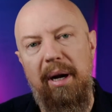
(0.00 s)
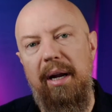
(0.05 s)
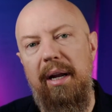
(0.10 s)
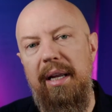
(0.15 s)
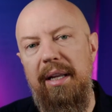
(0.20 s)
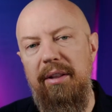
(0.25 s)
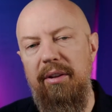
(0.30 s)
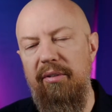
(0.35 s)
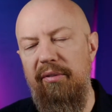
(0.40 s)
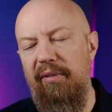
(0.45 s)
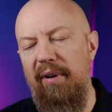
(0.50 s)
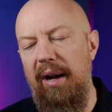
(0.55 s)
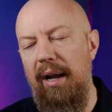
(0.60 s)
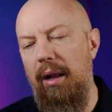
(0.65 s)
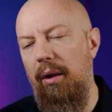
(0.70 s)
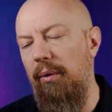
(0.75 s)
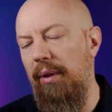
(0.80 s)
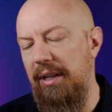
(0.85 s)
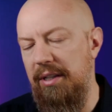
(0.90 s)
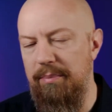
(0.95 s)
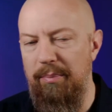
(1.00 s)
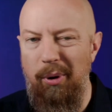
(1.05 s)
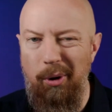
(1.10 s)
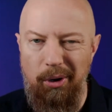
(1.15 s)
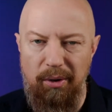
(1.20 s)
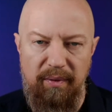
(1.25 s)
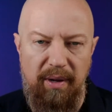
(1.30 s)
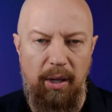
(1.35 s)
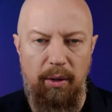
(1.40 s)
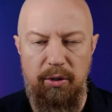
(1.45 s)
in the file. That's
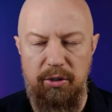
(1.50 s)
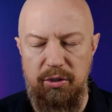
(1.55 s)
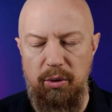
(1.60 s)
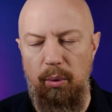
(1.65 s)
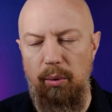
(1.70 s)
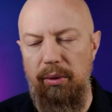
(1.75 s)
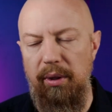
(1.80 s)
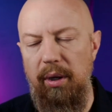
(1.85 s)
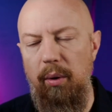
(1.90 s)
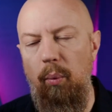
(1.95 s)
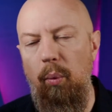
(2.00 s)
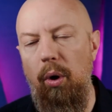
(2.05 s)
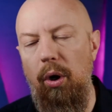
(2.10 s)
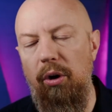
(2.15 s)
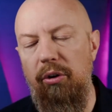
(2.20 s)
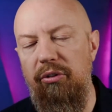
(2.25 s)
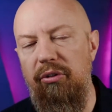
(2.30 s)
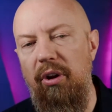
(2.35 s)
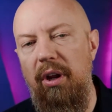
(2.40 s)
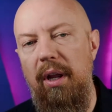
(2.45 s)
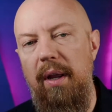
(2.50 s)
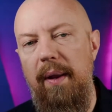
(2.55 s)
part of how this whole thing works.